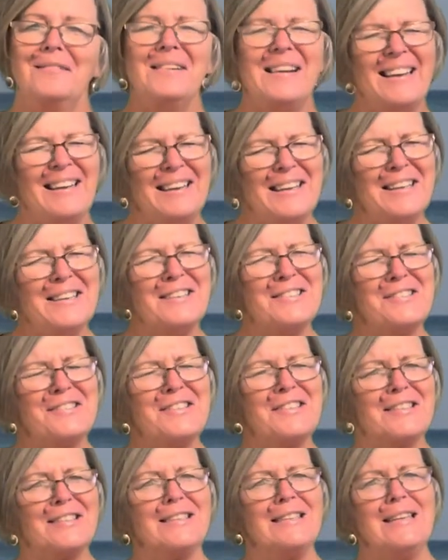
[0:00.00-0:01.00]

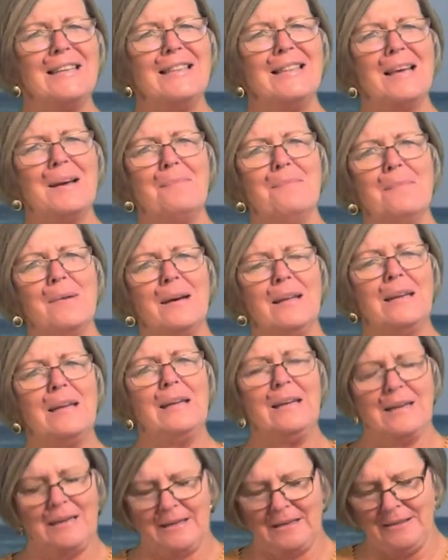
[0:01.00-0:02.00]
Interesting that
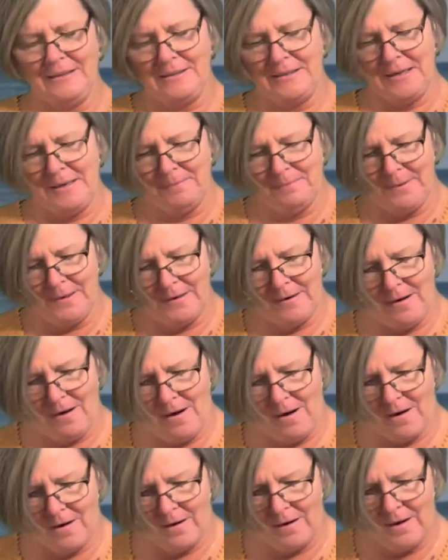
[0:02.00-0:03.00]
money and contentment
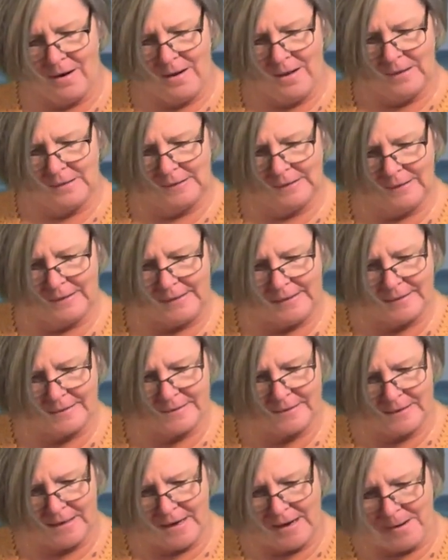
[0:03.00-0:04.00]
are linked
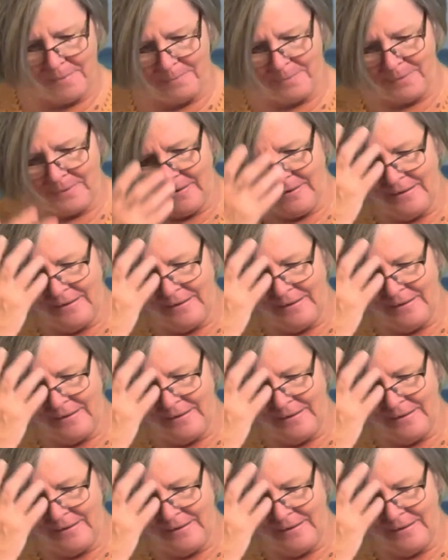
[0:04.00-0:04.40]
up.